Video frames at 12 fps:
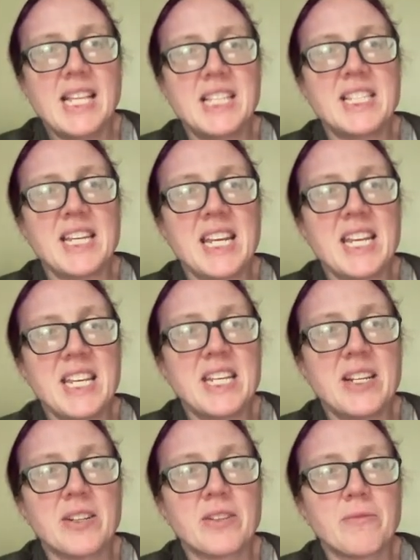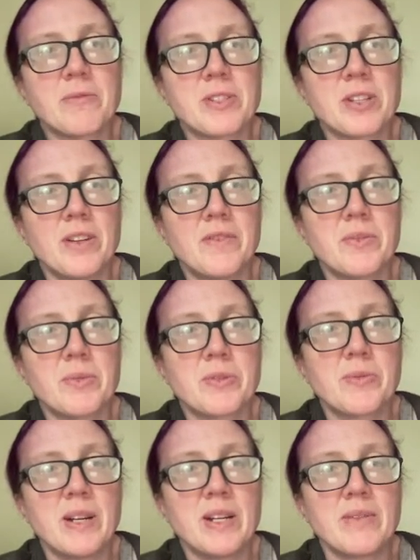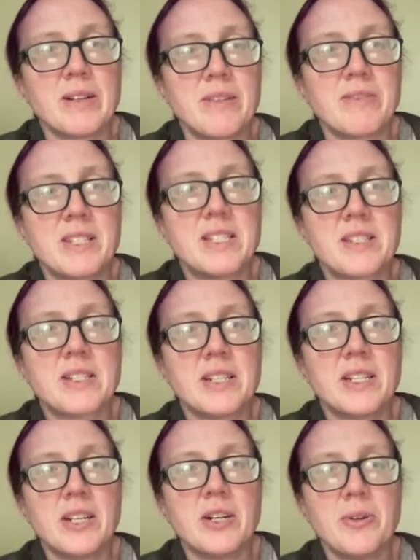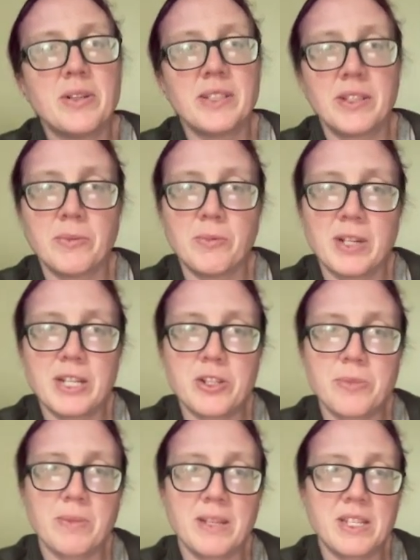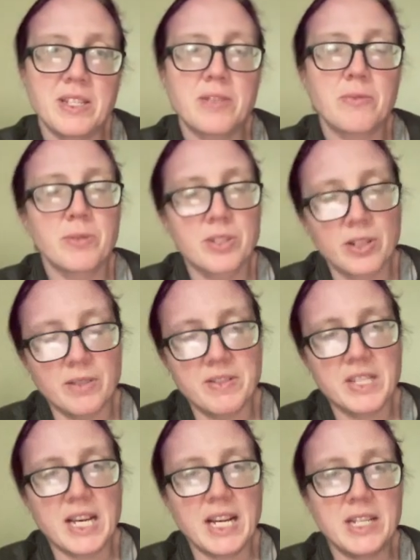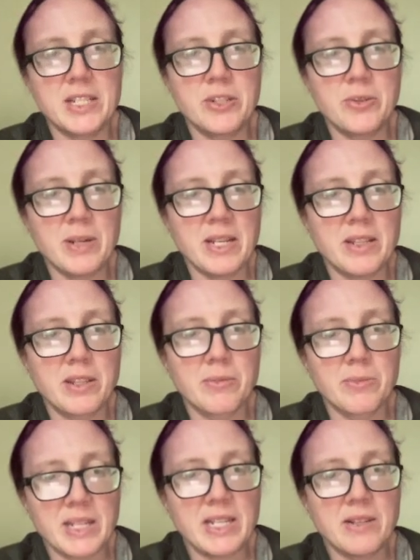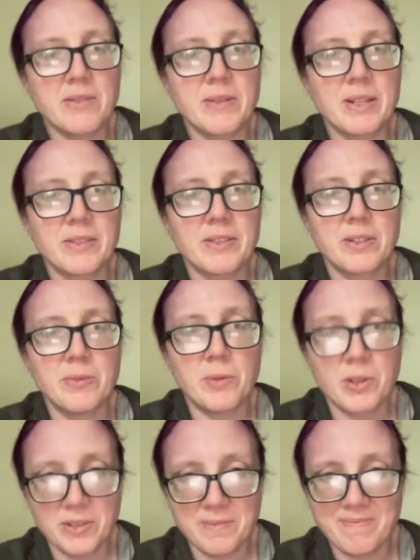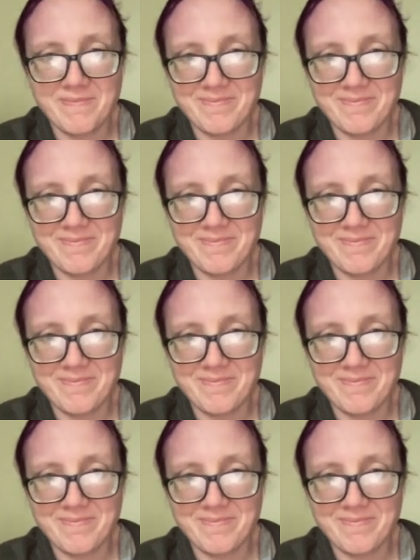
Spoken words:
This 8 here resolves which way around this is going to go, and the one I just placed resolves that into a 3 rather than a 1.